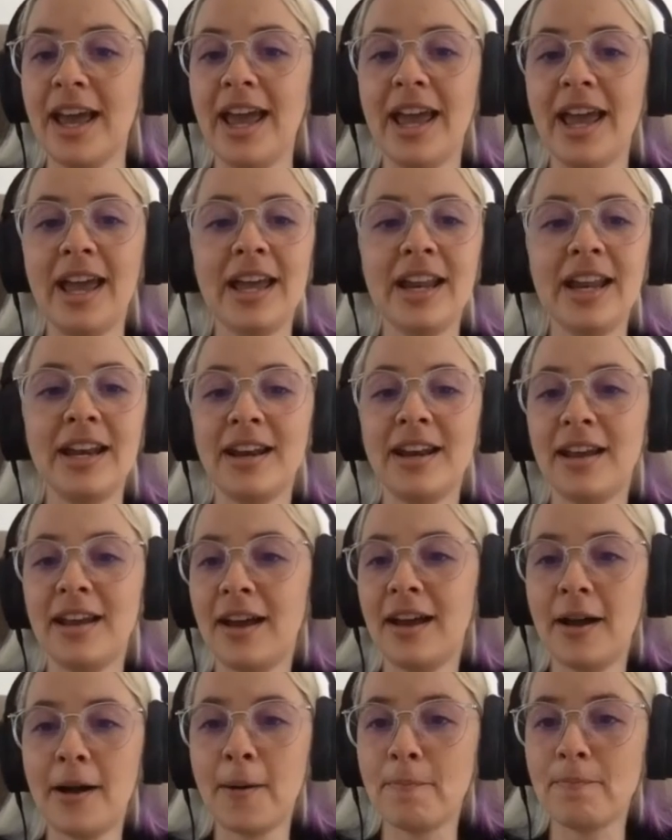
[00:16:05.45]
And
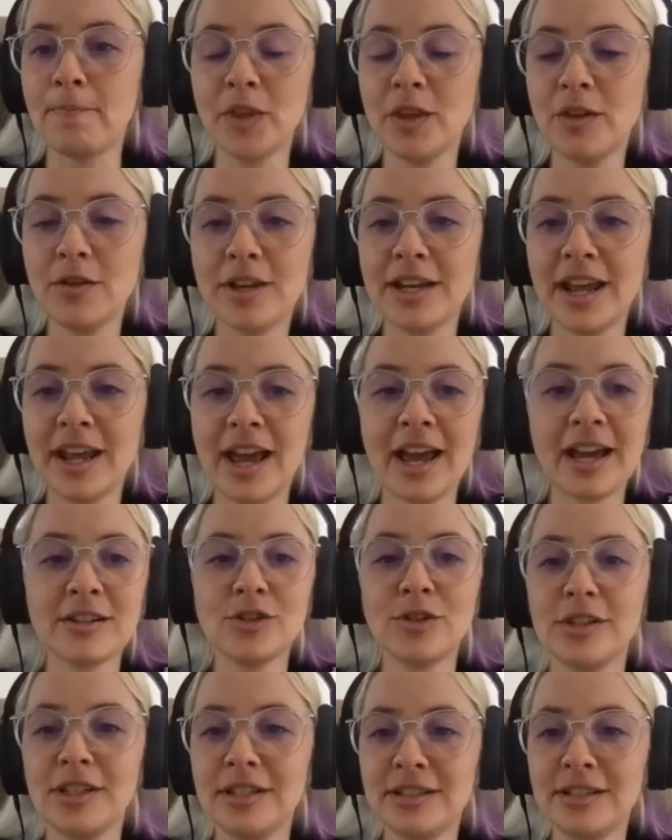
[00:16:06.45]
um, you can
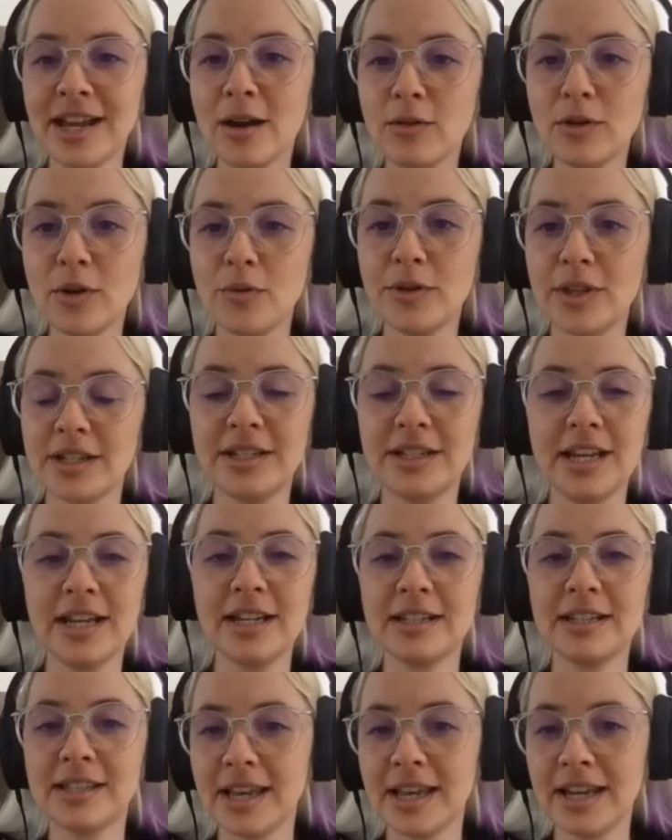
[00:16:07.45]
actually download the
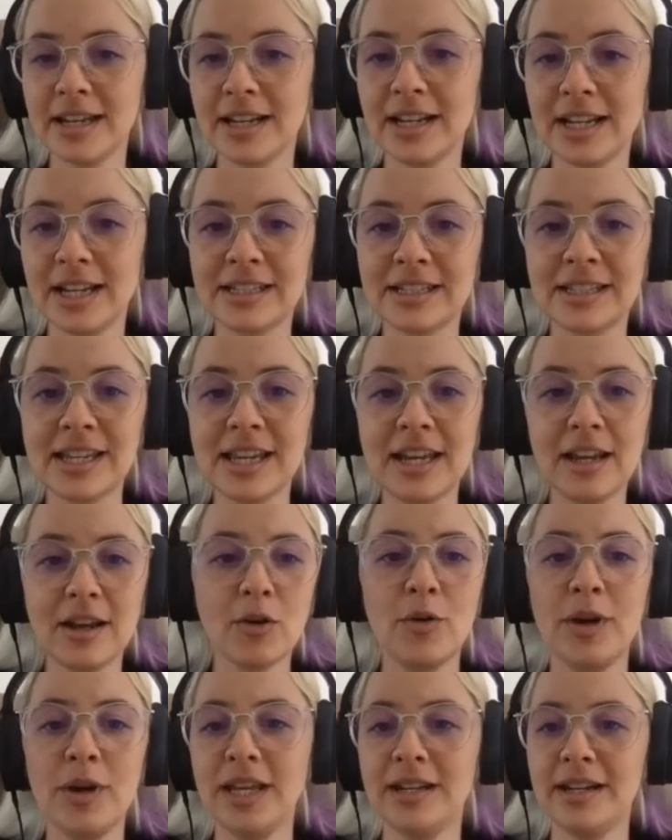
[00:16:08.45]
data set and let's say
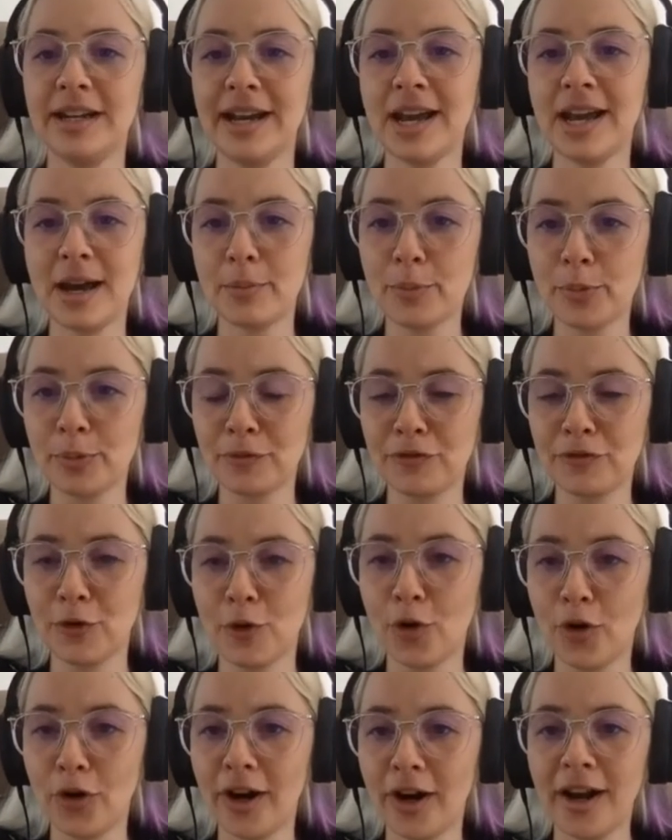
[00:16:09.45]
create an app
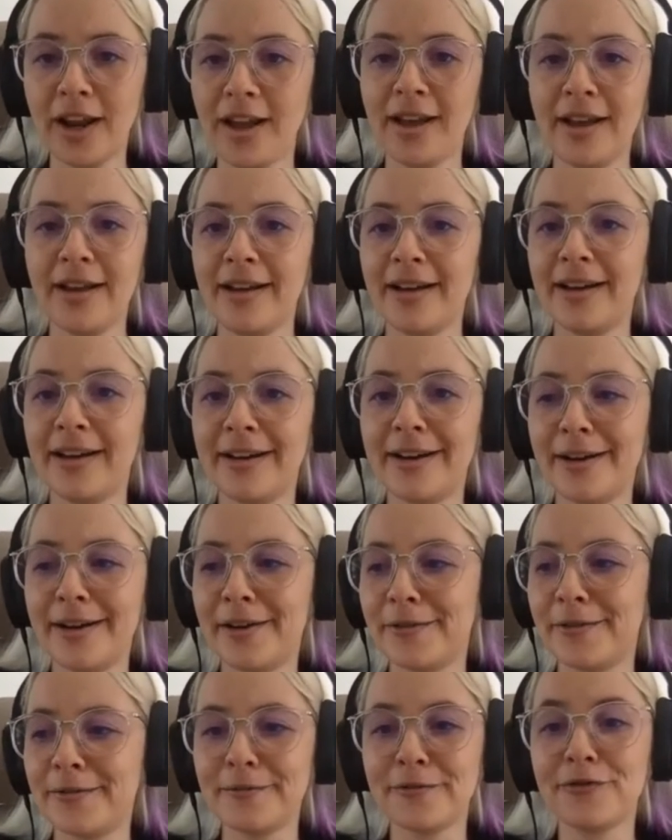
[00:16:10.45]
for
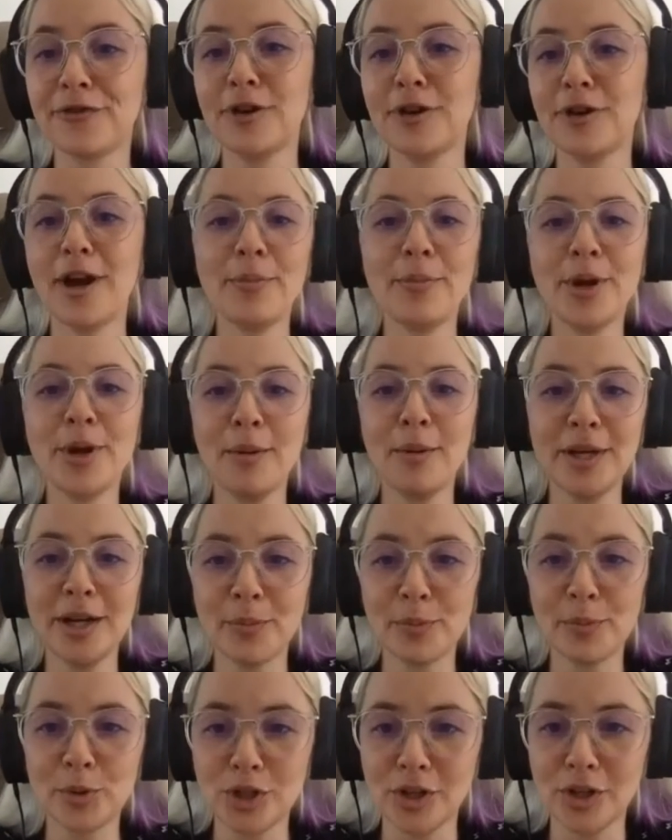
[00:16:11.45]
um, for upcoming
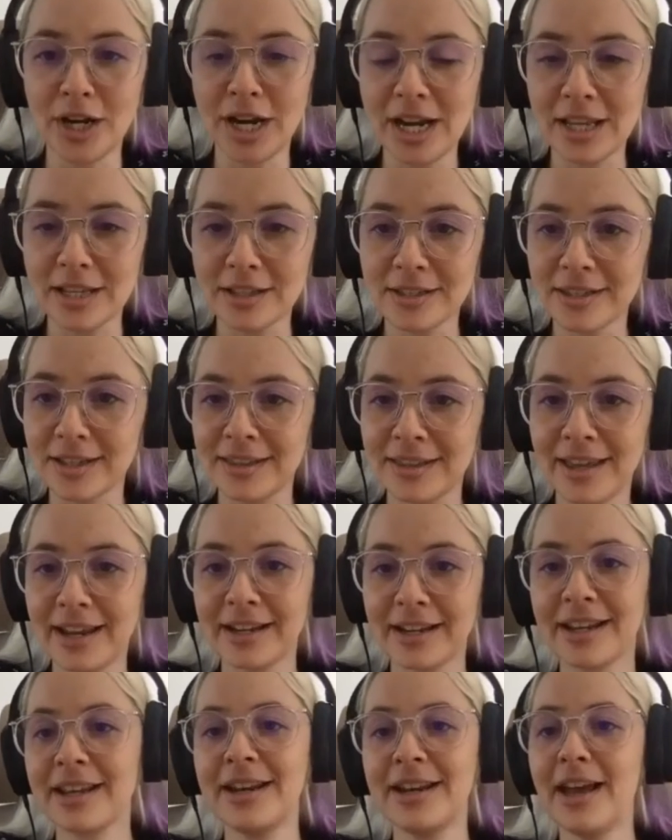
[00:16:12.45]
opportunities that
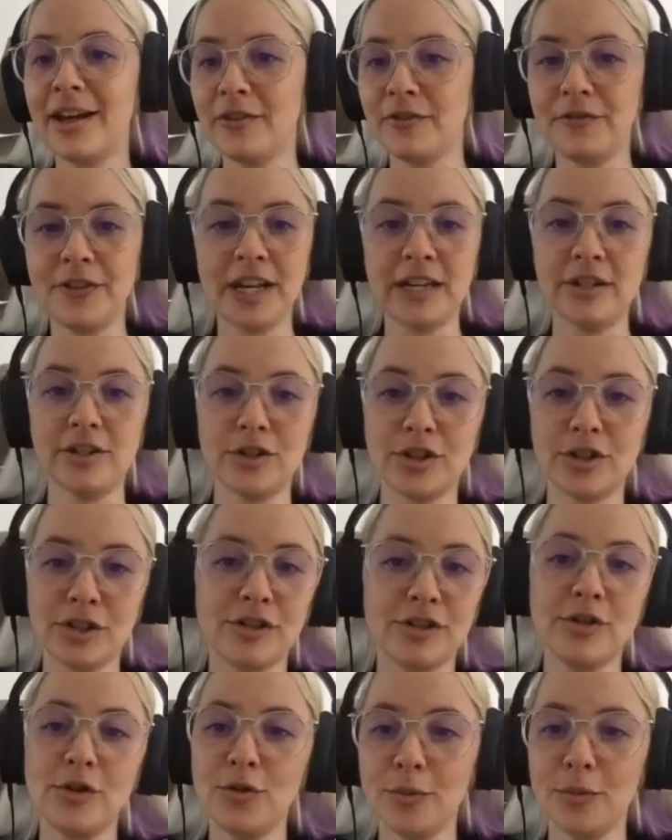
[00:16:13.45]
can help vendors
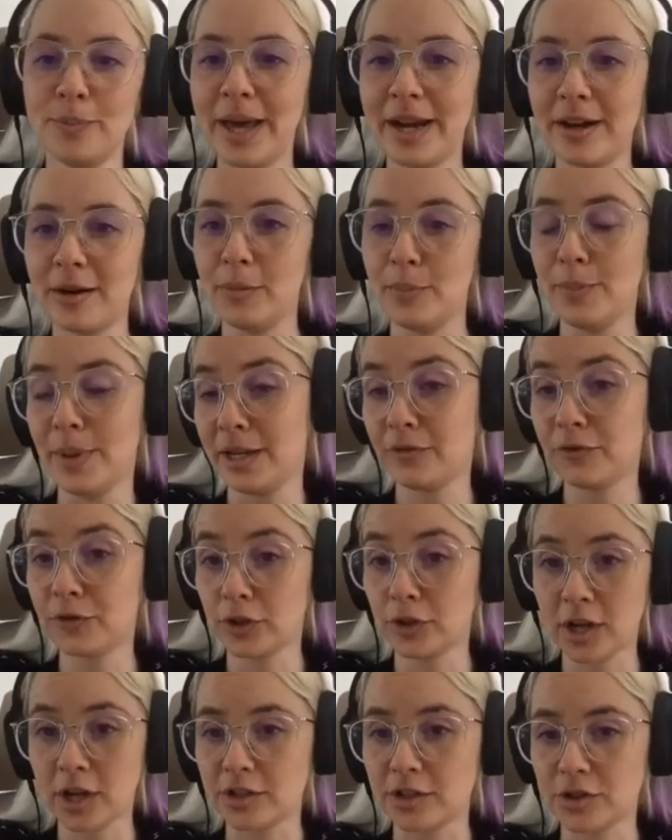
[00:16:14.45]
to better bid
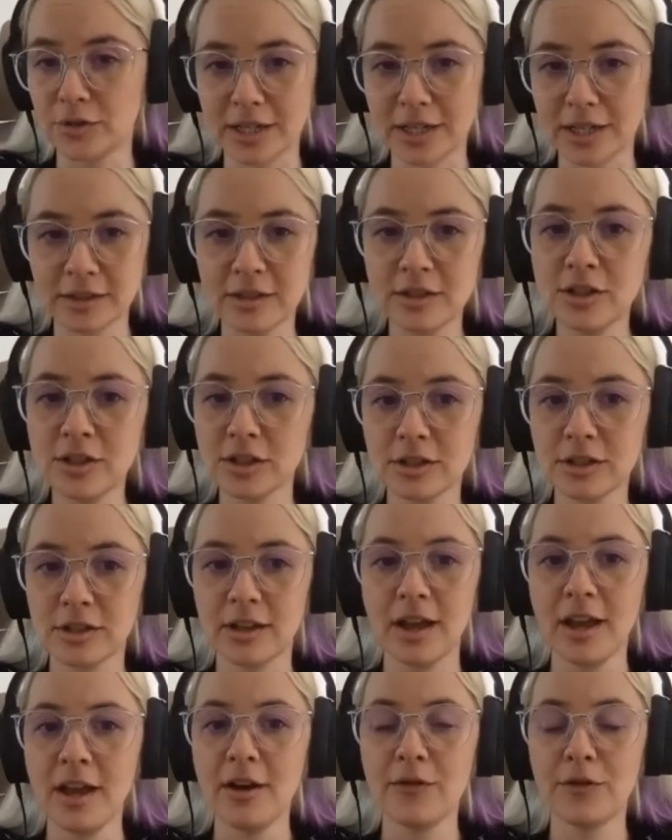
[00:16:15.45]
for contracts, just
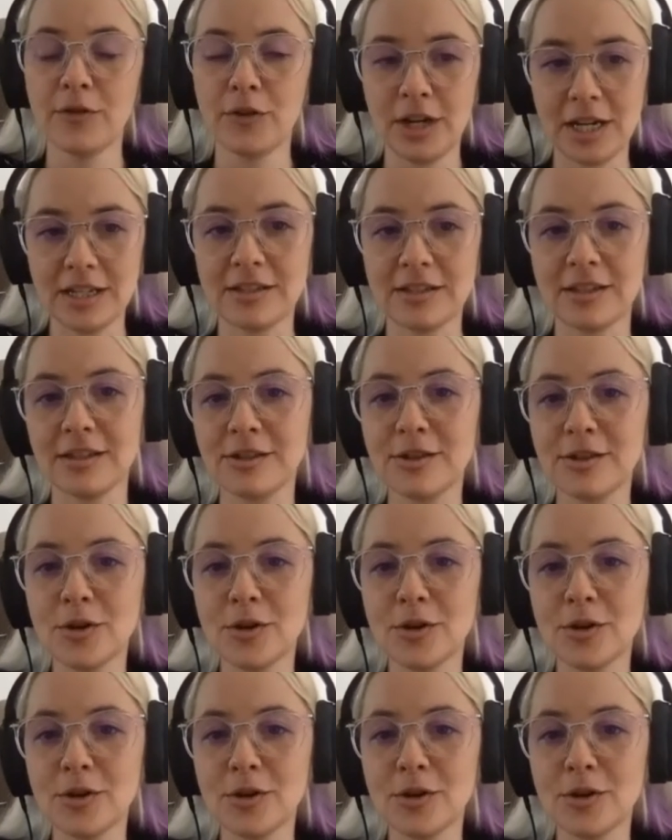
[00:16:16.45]
for an instance.